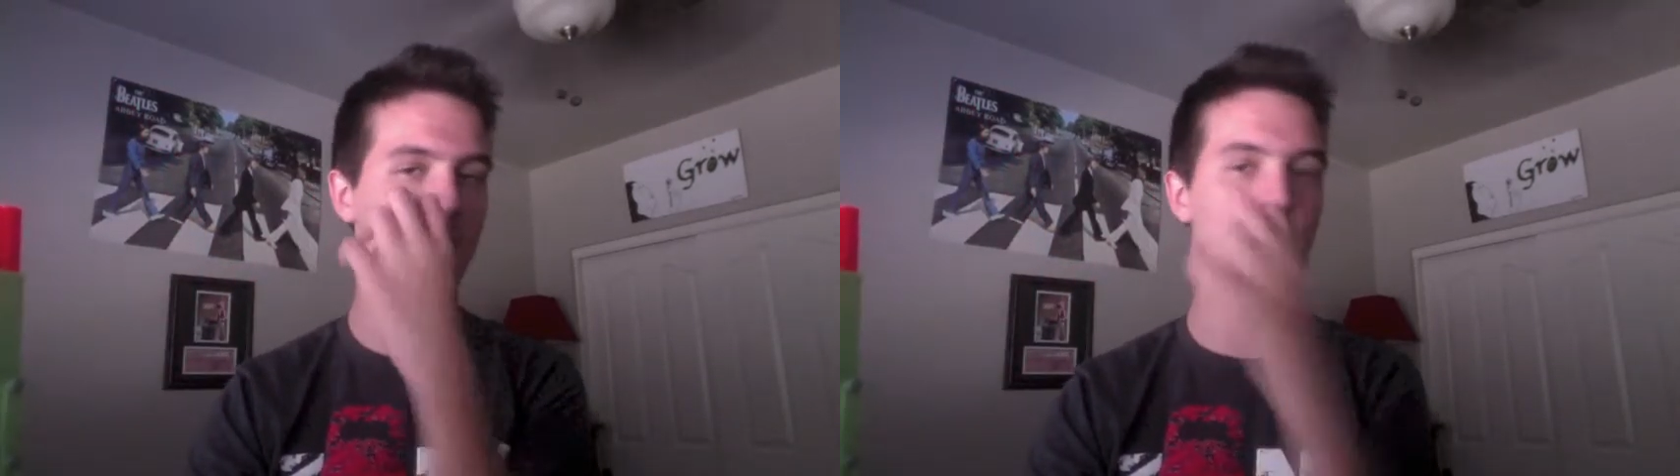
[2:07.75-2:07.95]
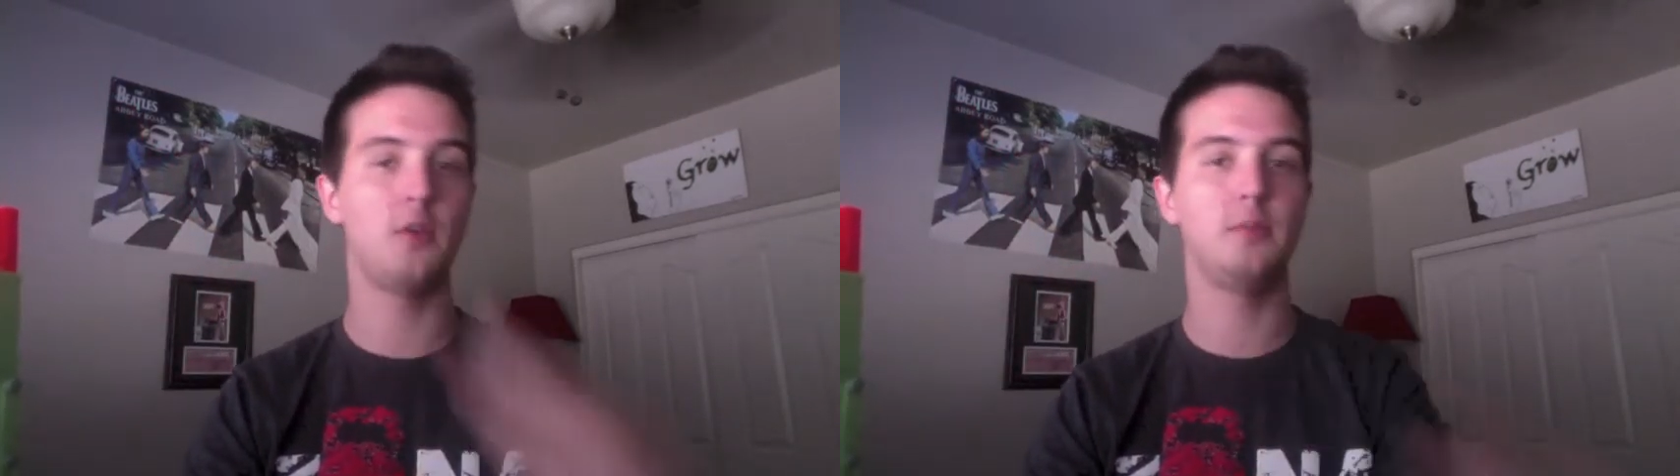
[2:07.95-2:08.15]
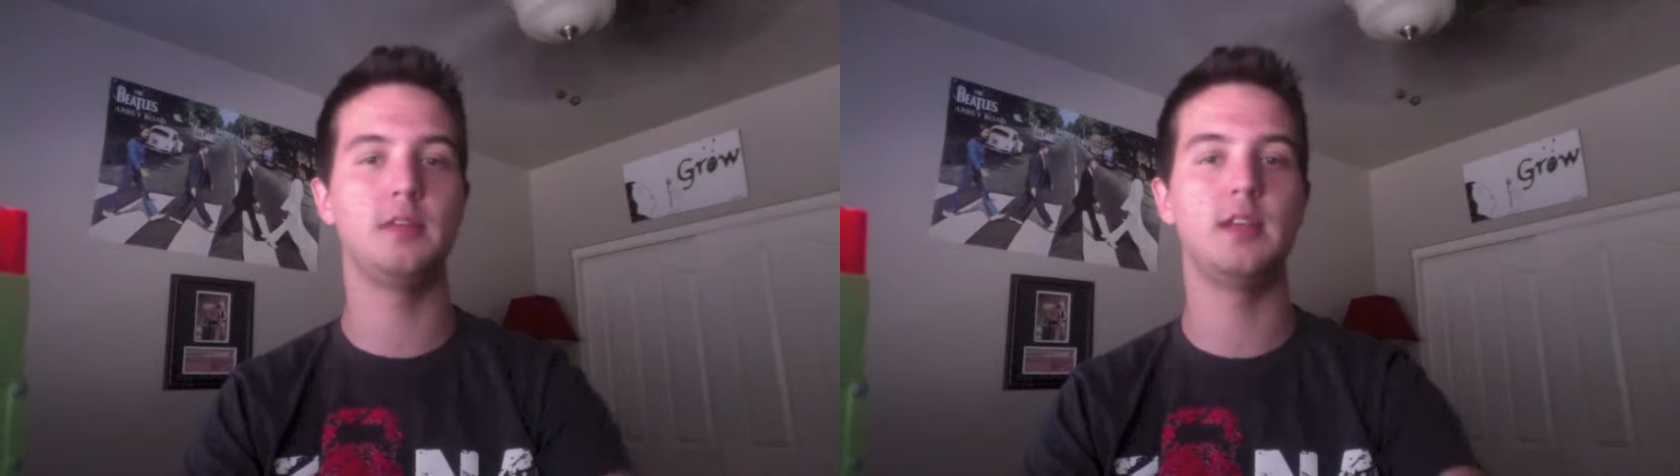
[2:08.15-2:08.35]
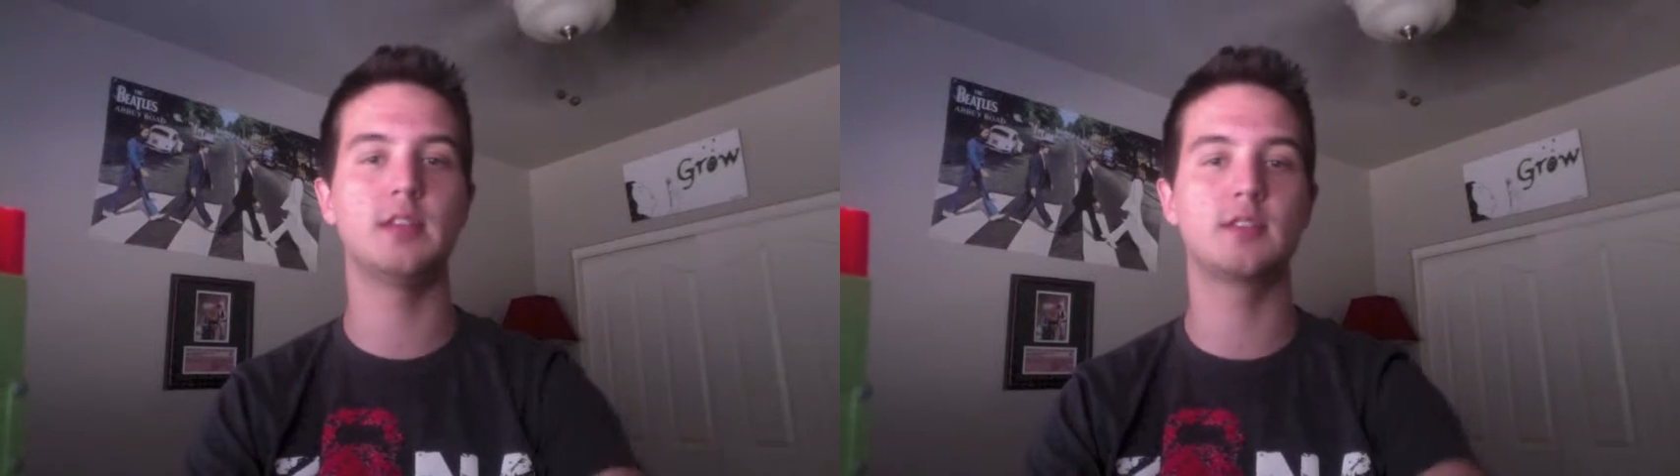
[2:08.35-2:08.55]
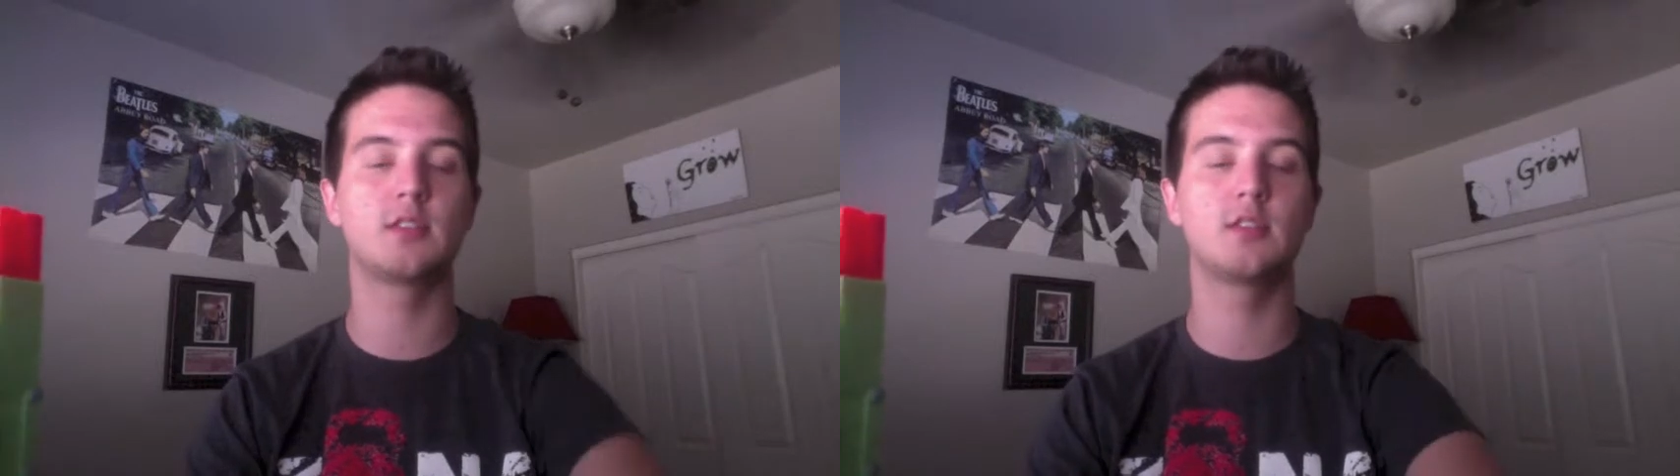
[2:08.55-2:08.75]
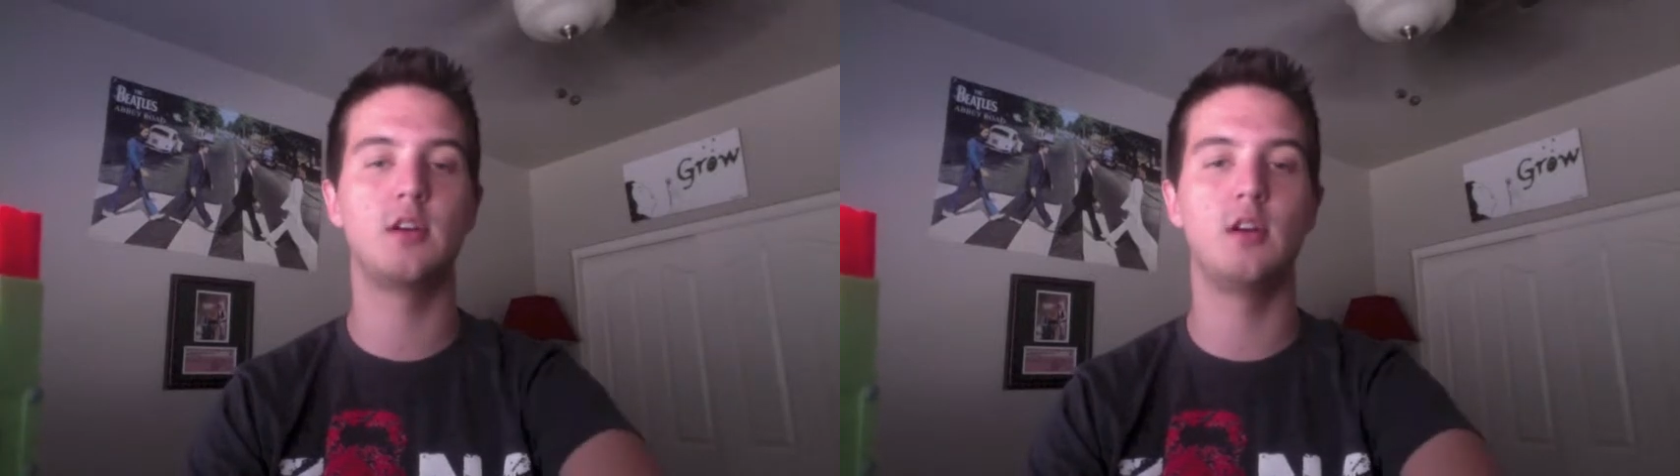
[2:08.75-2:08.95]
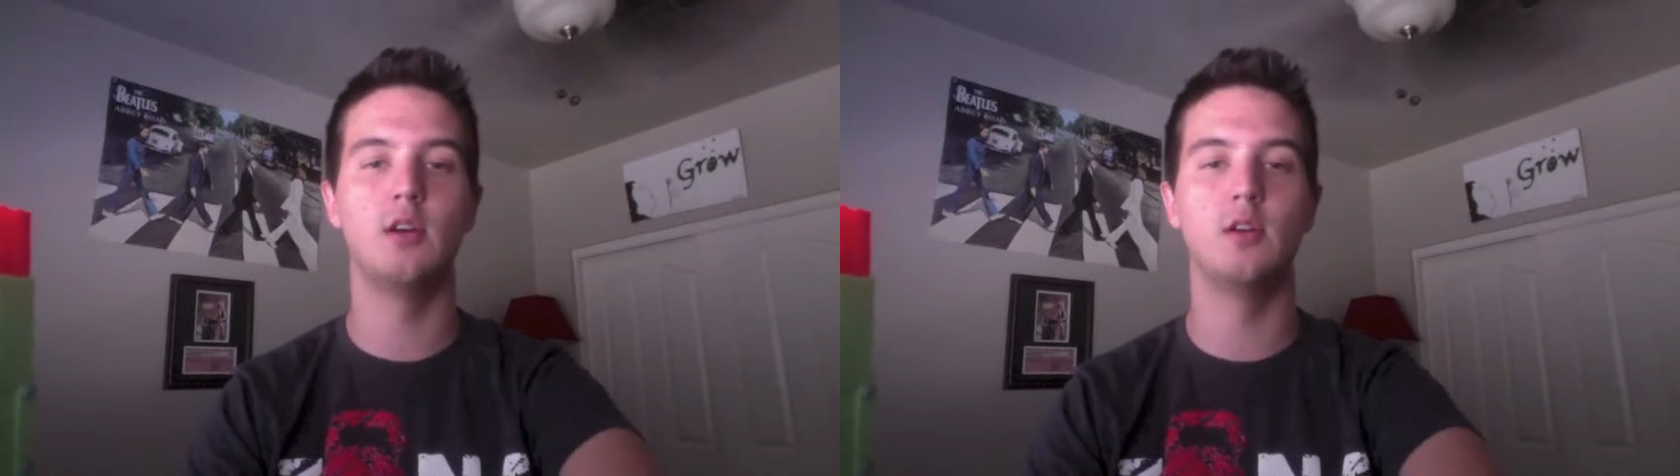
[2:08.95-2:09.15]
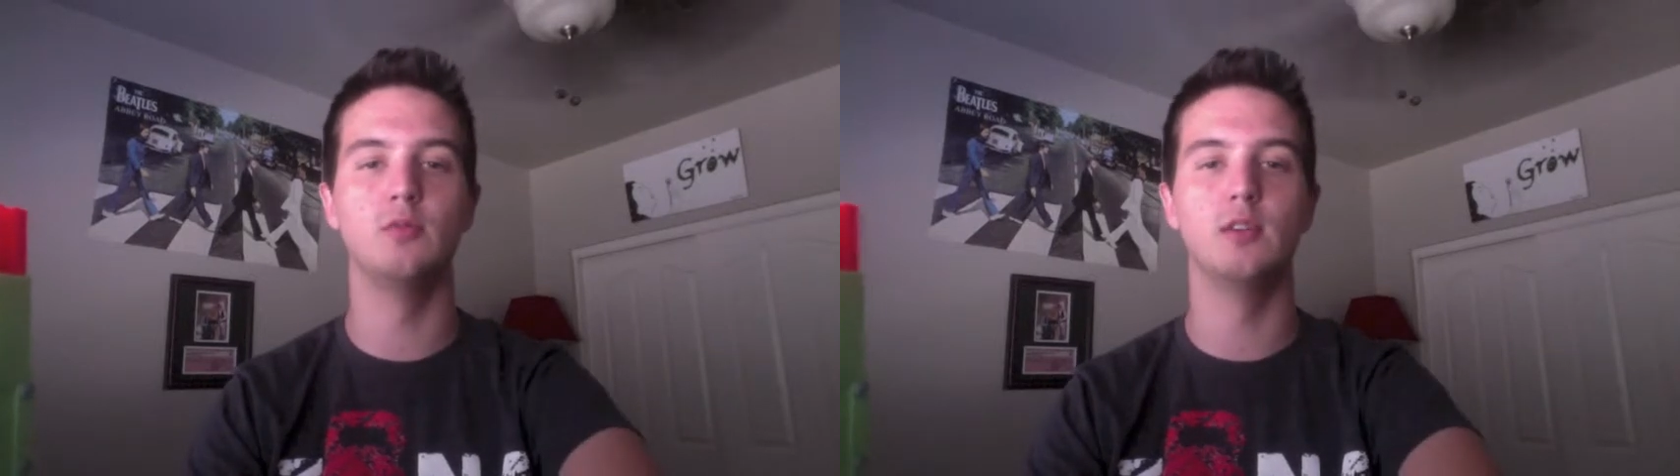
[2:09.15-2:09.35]
foam discs
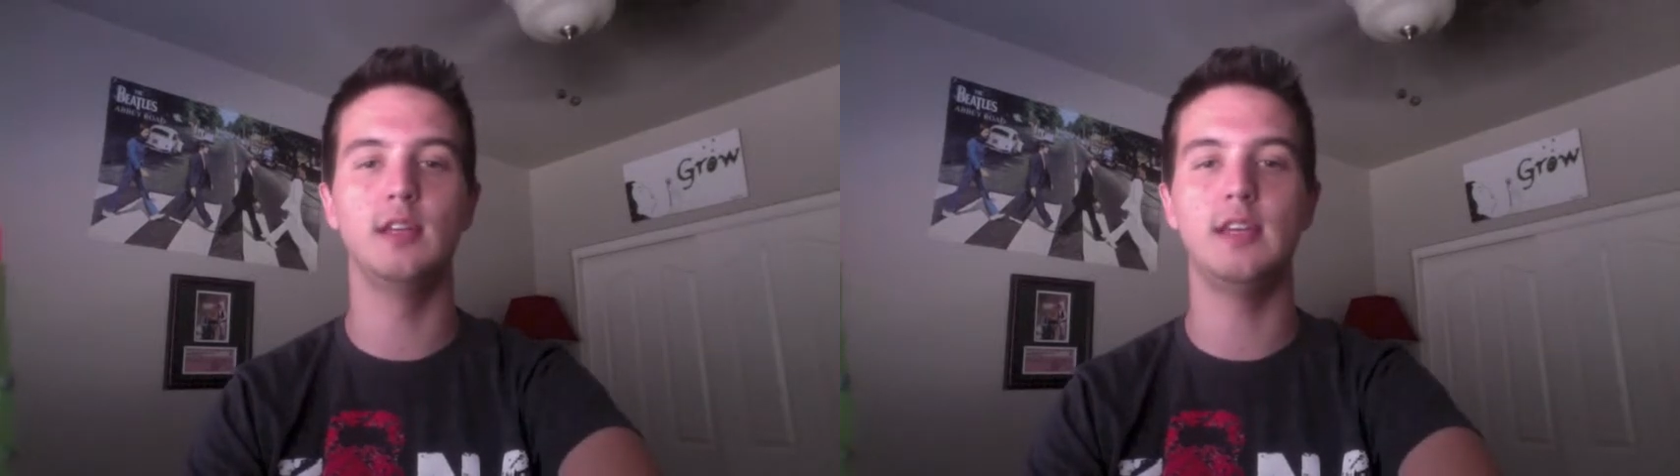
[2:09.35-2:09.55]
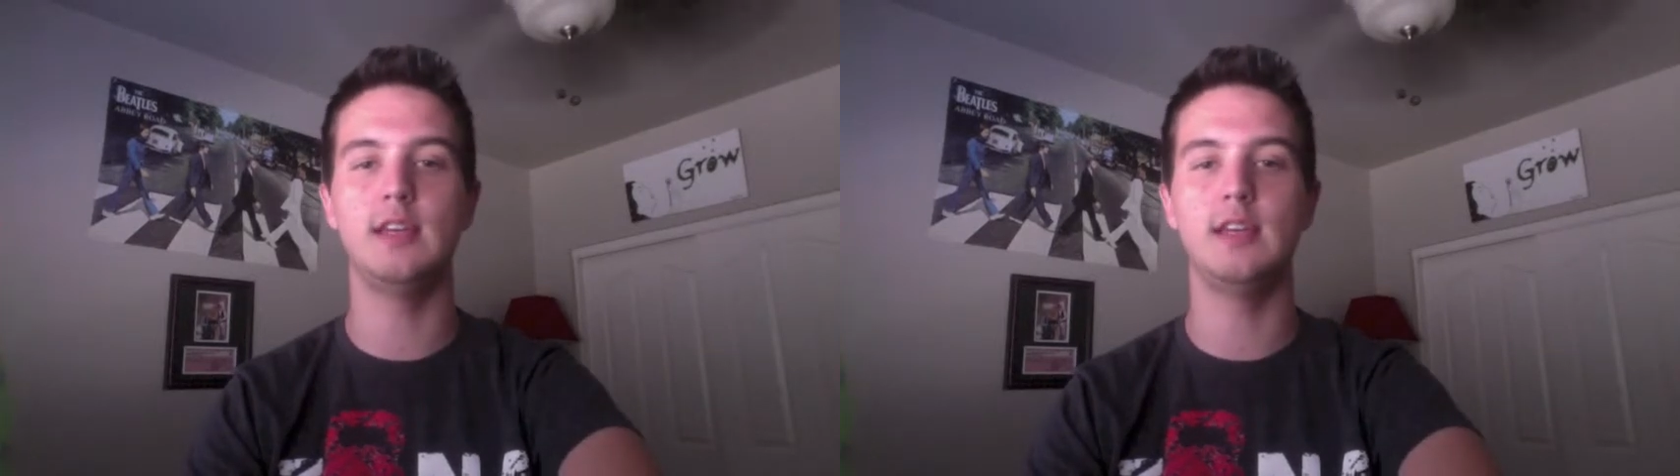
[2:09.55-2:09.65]
are really